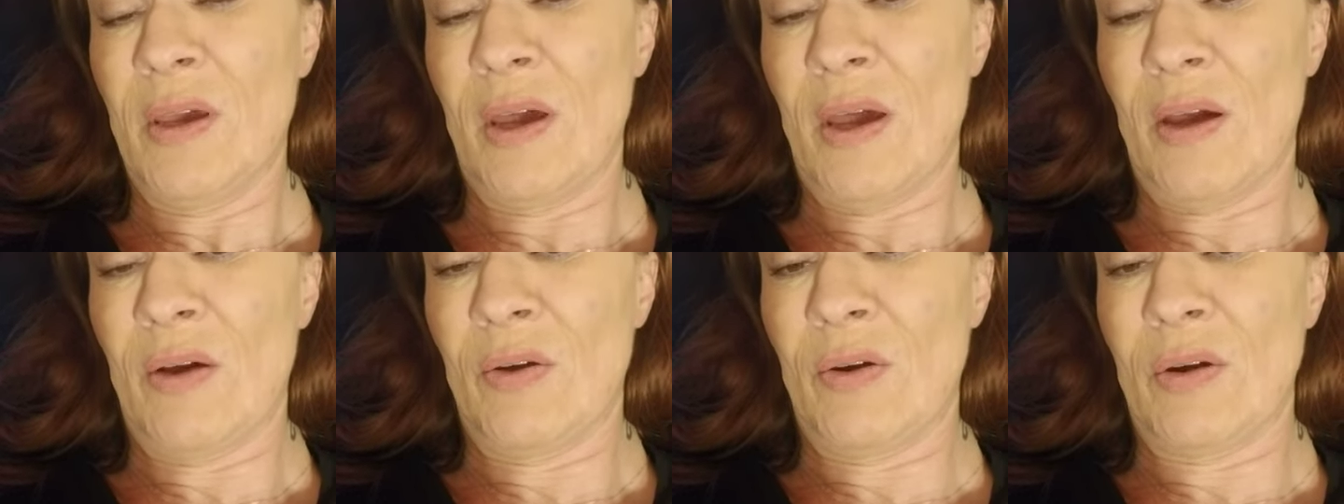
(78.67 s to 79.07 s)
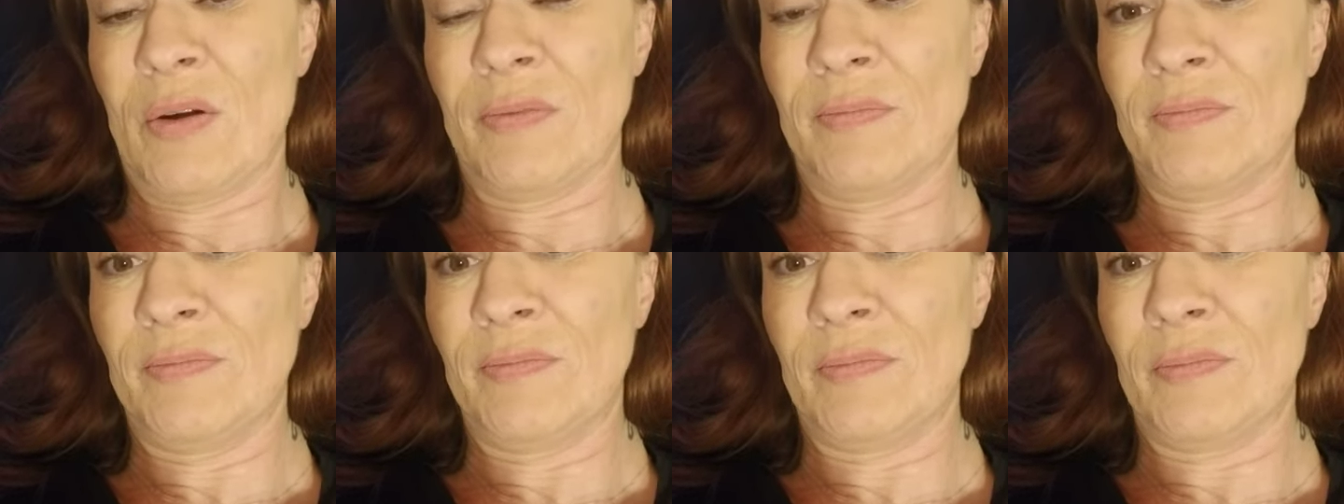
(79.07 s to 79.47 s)

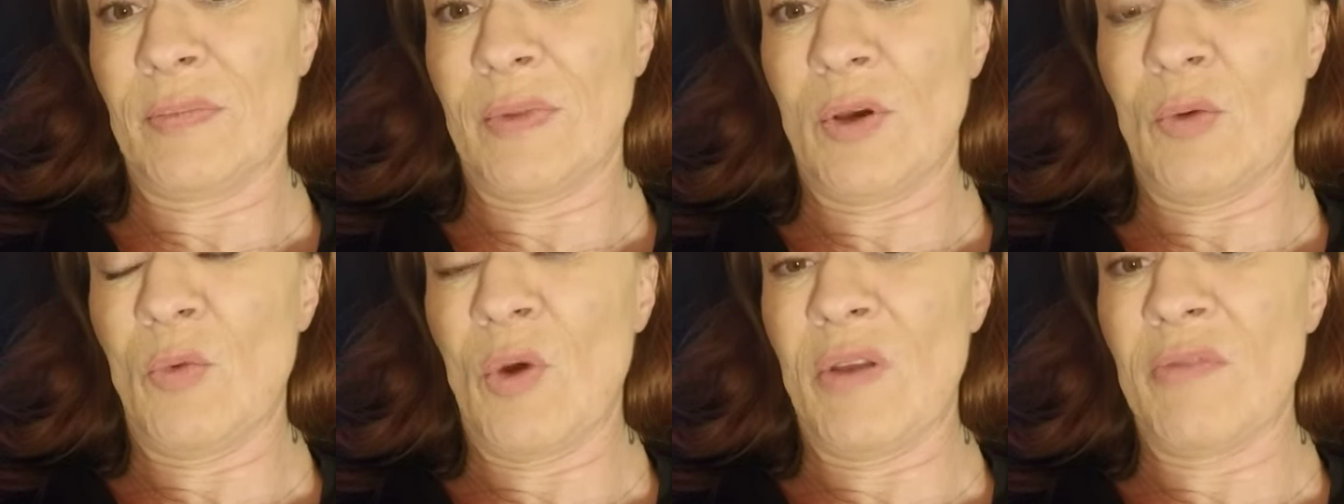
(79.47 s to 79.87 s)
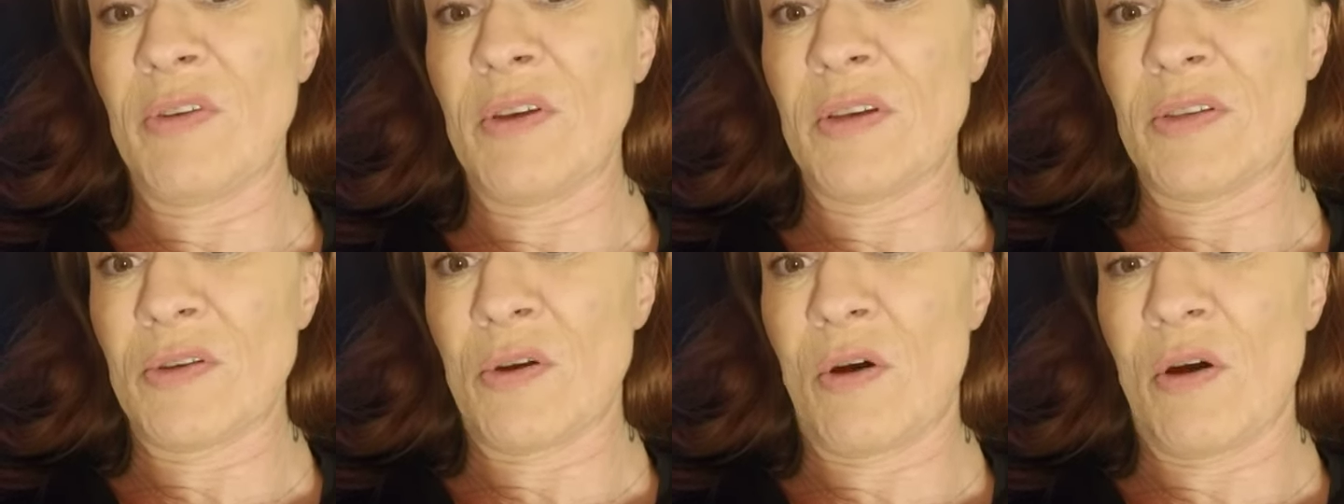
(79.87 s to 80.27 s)
or one of
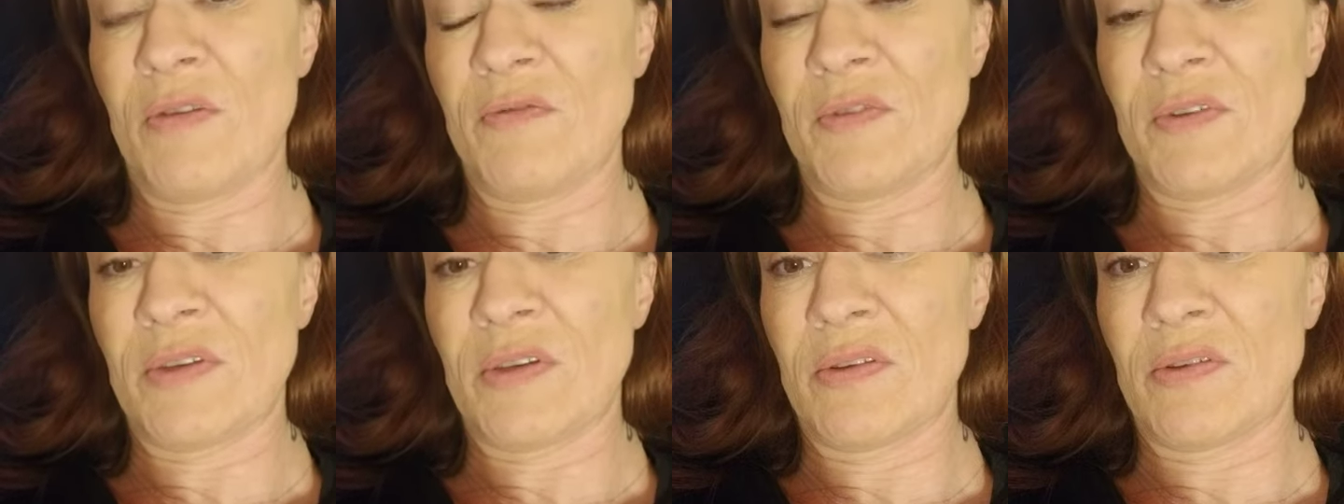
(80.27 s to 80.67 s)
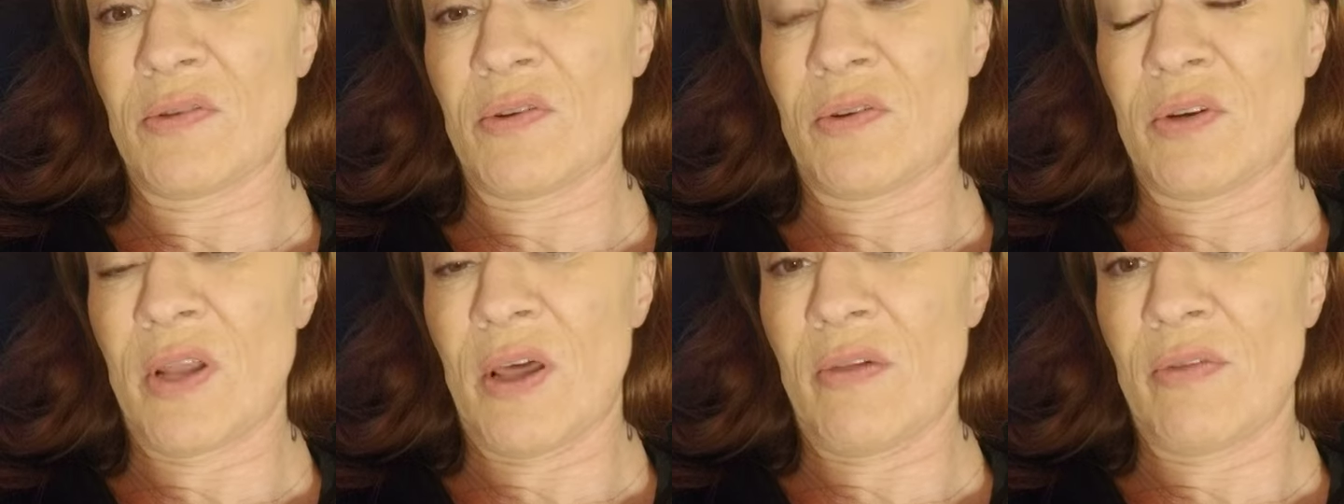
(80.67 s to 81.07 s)
his offices
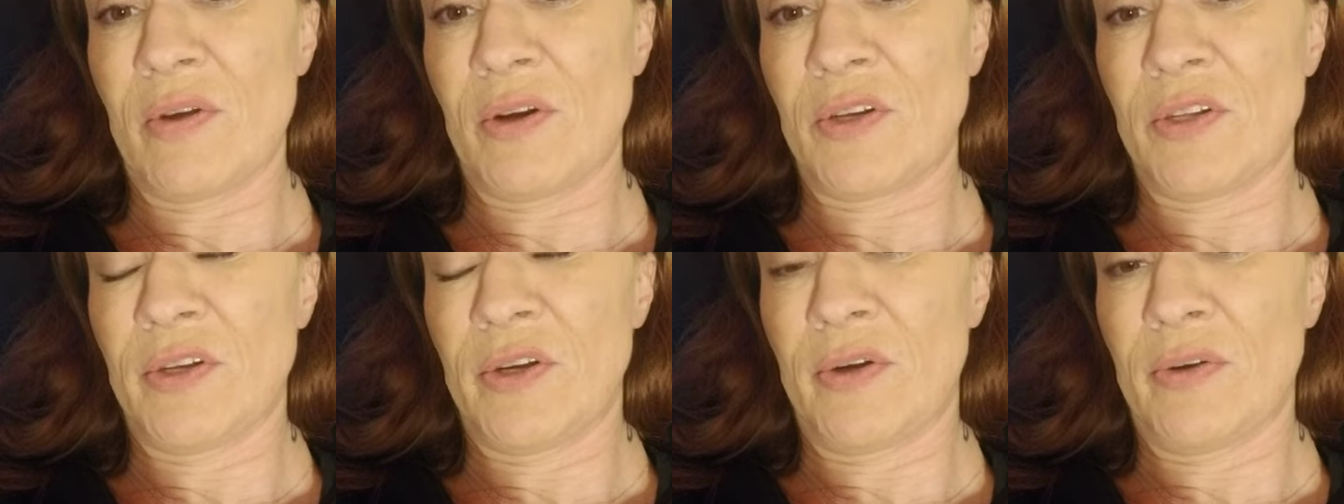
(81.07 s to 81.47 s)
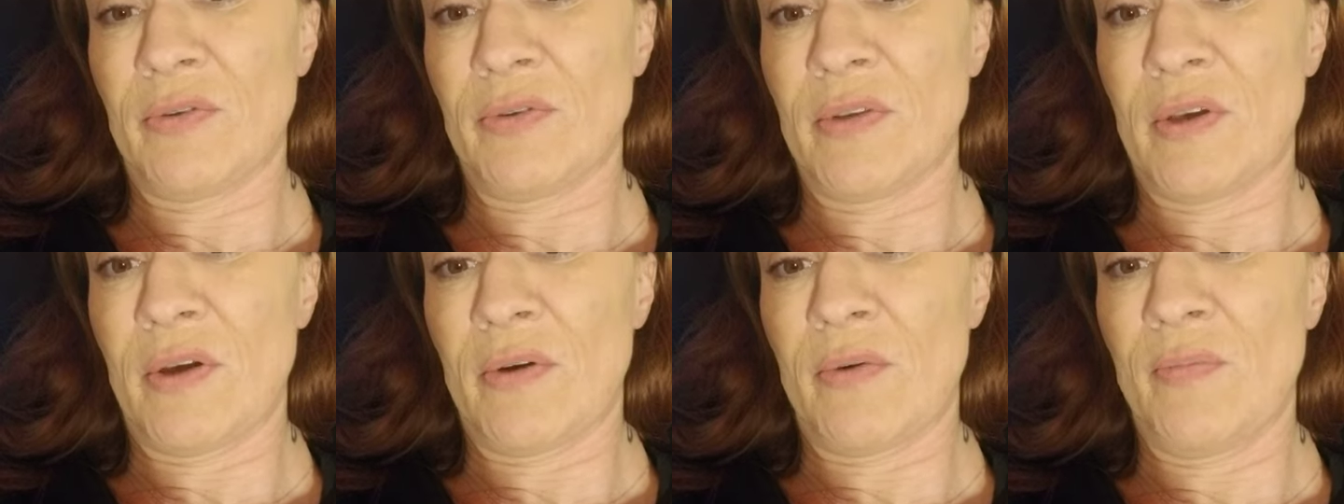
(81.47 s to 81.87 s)
are down there too.
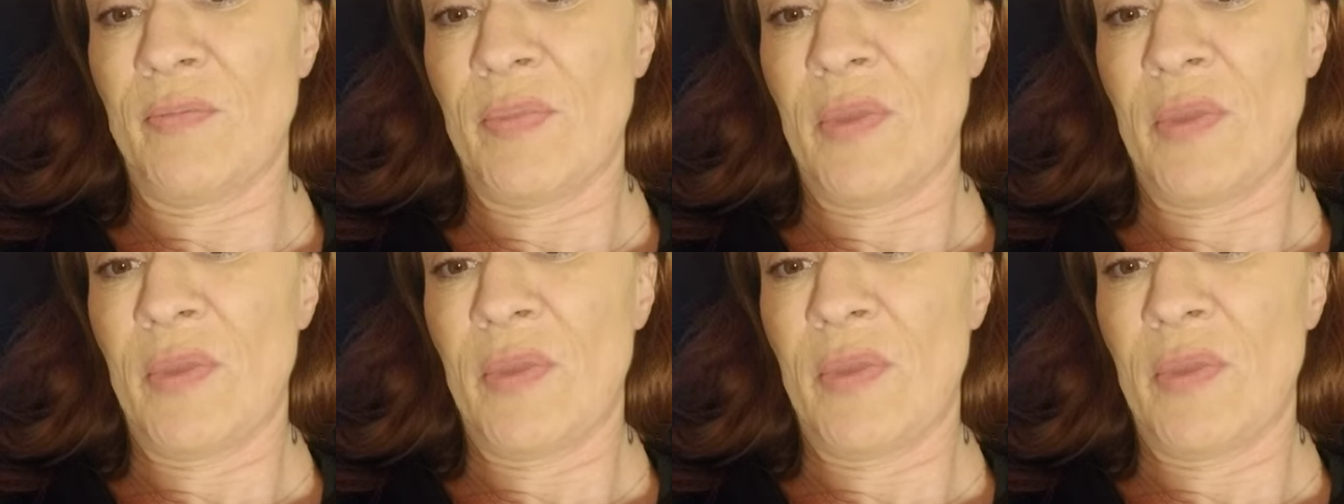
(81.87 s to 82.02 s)
So,